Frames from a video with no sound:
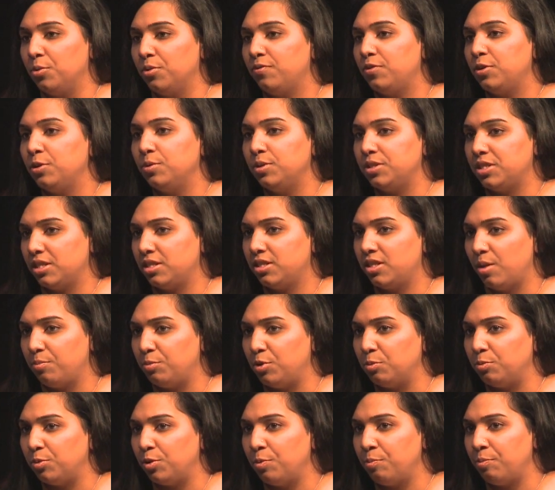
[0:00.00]
review is
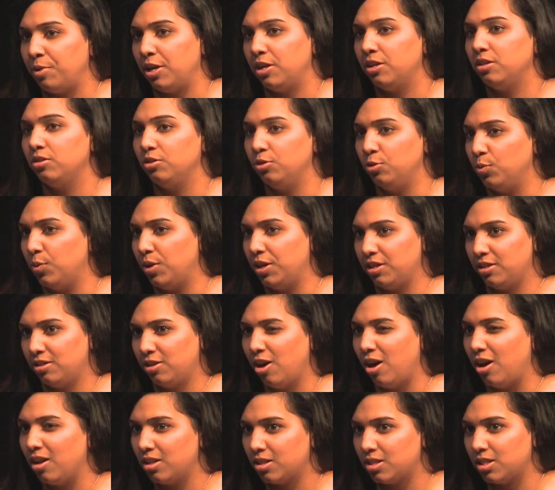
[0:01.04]
acceptable, but you'd want to
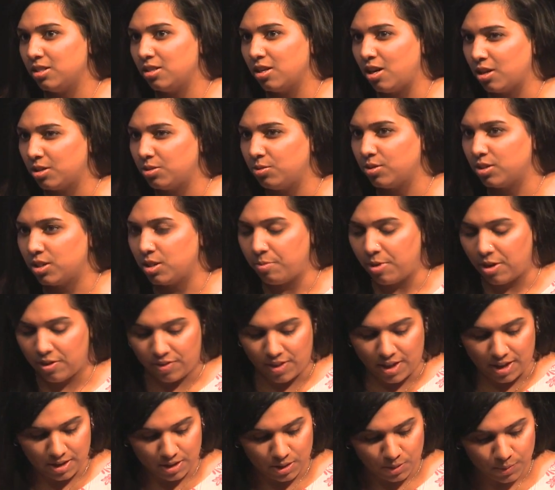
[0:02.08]
call us and talk to us about
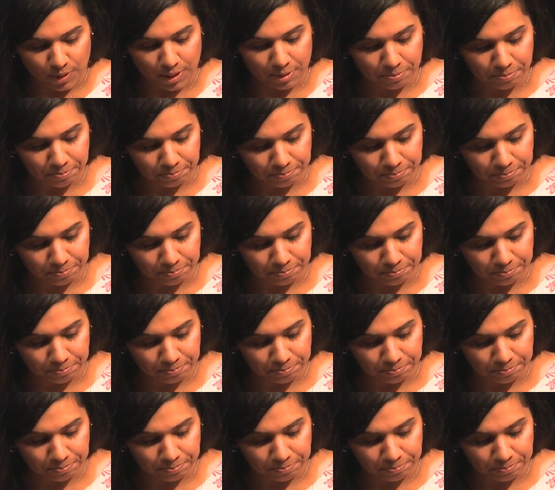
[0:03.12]
that anyway.